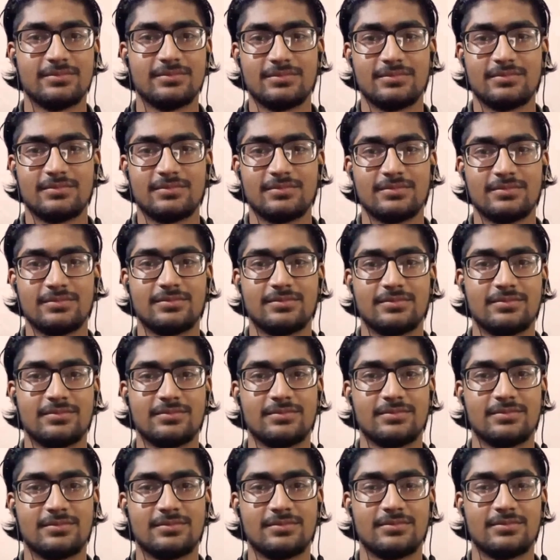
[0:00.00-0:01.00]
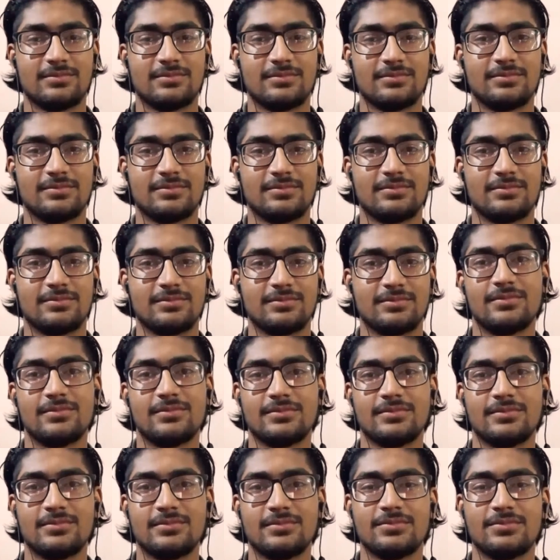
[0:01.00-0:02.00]

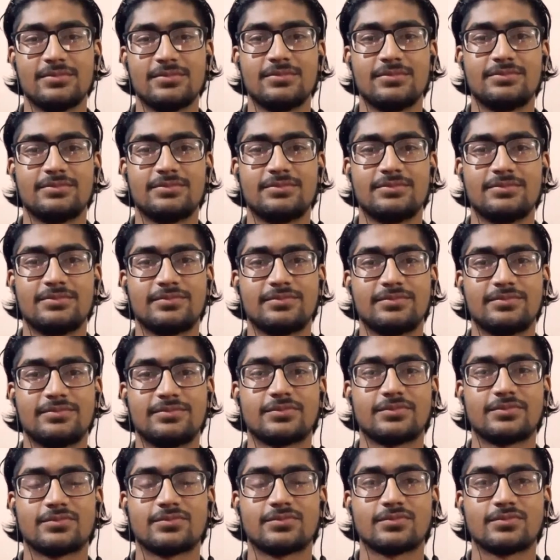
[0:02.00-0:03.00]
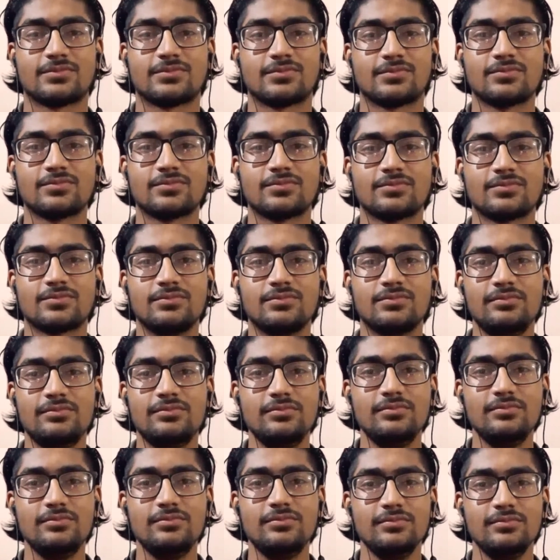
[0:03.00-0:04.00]

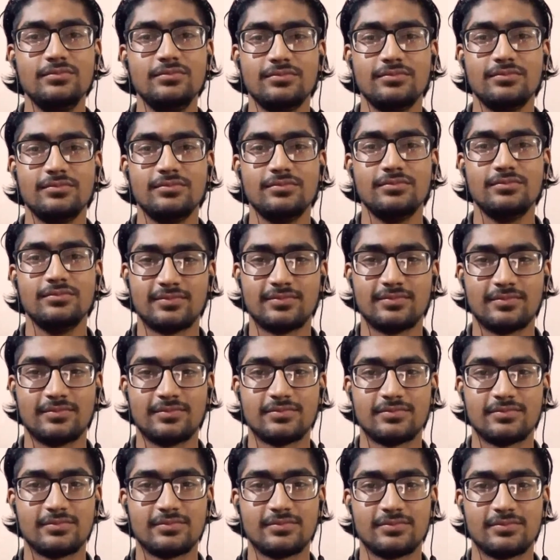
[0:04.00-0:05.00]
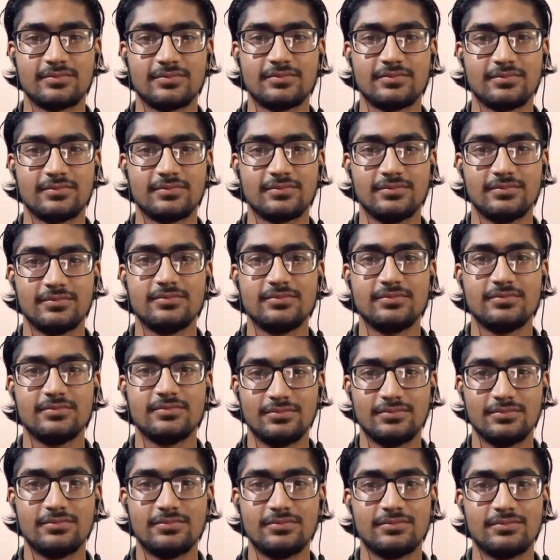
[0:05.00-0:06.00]

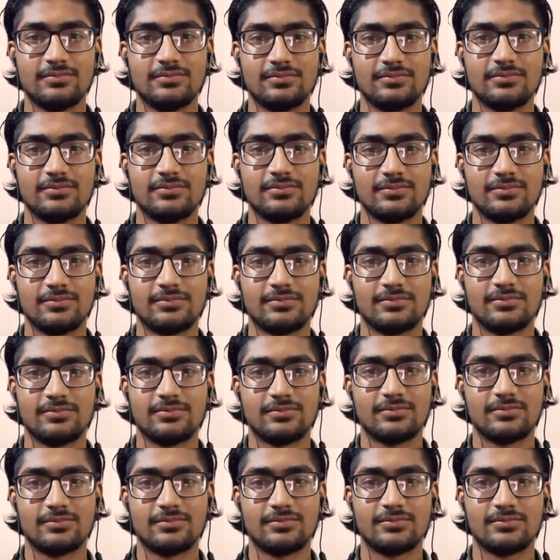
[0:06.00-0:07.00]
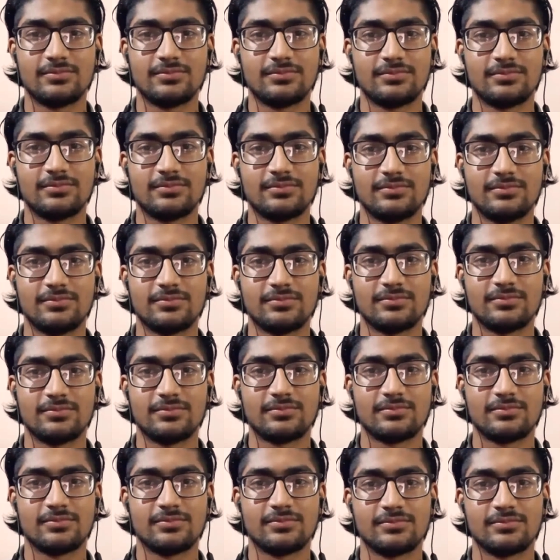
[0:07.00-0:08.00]
This person isn't speaking.